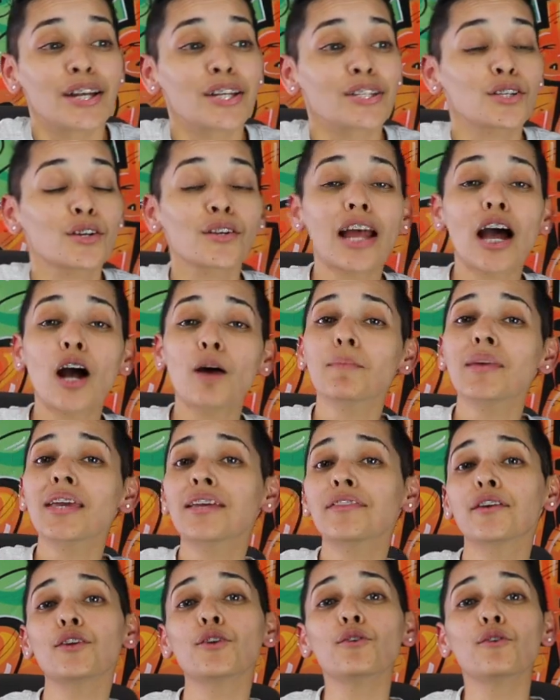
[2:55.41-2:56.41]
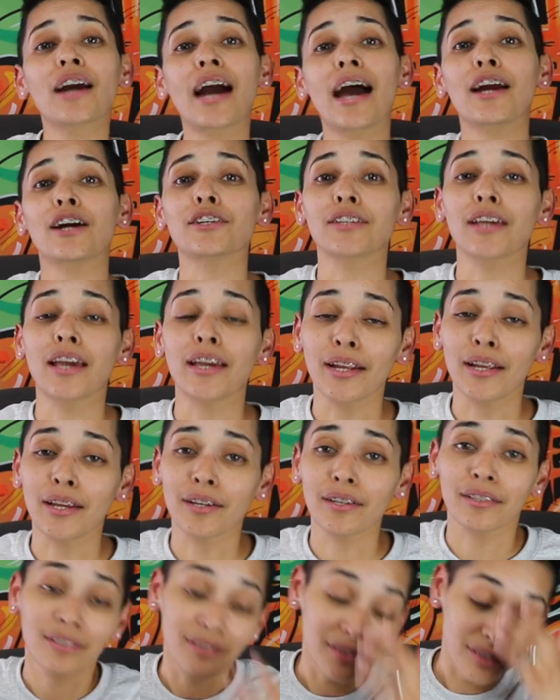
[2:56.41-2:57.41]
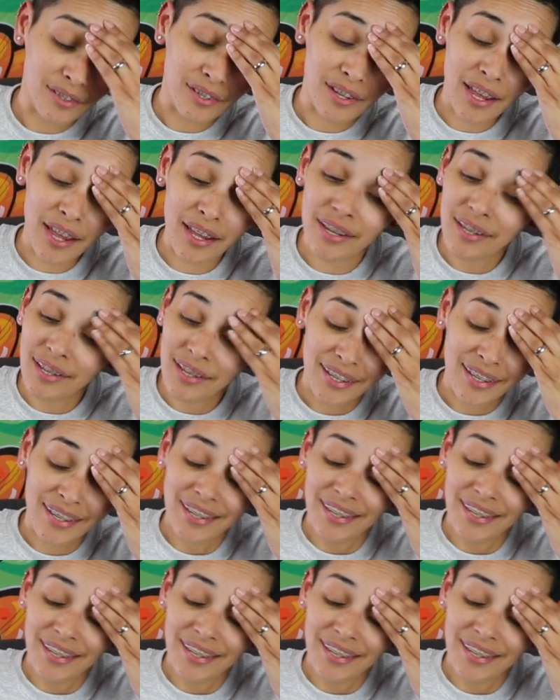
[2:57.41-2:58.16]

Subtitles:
So now me and the new guy are dating, okay?